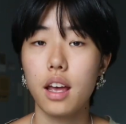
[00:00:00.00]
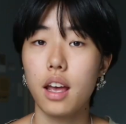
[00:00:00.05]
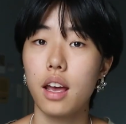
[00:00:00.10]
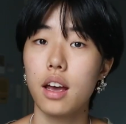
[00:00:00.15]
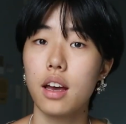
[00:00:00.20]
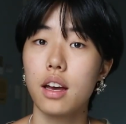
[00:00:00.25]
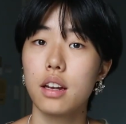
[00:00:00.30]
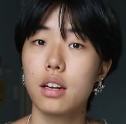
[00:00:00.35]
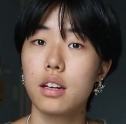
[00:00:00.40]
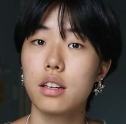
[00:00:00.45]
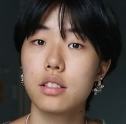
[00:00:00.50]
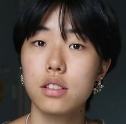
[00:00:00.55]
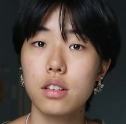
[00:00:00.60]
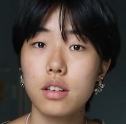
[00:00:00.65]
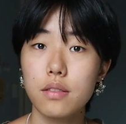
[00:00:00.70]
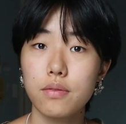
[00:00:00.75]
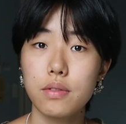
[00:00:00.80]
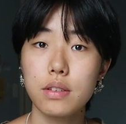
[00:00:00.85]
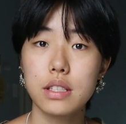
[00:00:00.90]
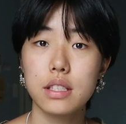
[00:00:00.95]
and
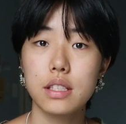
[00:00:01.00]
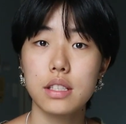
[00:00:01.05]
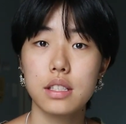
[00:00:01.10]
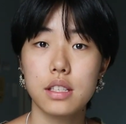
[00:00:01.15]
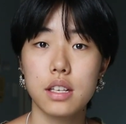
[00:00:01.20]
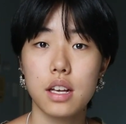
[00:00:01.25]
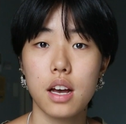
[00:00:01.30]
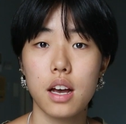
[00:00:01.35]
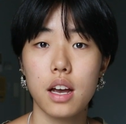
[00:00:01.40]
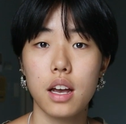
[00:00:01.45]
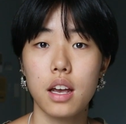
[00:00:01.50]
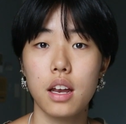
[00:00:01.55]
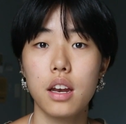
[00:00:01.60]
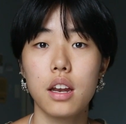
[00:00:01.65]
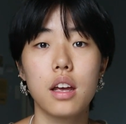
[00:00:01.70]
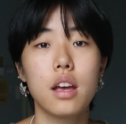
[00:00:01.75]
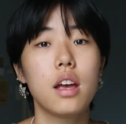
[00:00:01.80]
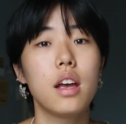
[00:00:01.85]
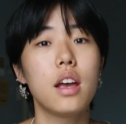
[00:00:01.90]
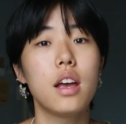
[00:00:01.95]
surface design
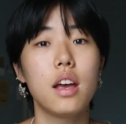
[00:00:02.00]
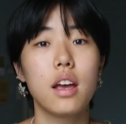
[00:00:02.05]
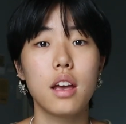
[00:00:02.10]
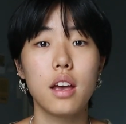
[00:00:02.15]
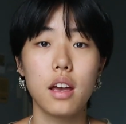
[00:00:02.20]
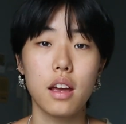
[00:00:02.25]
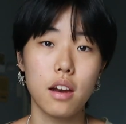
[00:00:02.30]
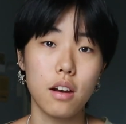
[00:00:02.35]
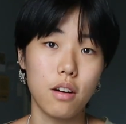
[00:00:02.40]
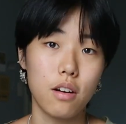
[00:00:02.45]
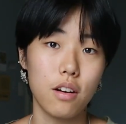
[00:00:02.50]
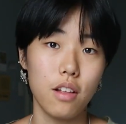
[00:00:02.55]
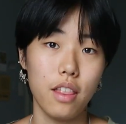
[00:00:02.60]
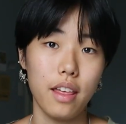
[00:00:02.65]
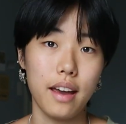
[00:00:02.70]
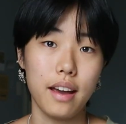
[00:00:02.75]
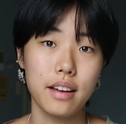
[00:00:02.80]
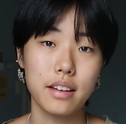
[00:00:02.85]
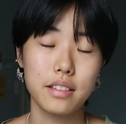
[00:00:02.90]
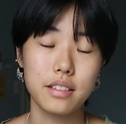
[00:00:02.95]
and all that.
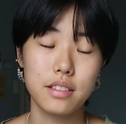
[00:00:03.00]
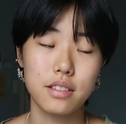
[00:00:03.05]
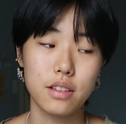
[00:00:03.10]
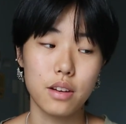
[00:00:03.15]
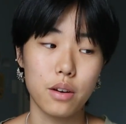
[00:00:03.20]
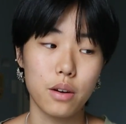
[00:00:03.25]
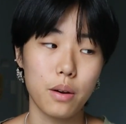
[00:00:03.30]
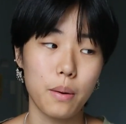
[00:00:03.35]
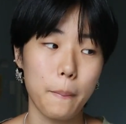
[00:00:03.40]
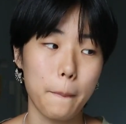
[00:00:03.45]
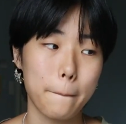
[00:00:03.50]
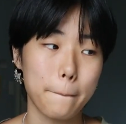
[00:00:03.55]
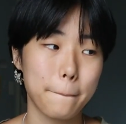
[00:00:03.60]
So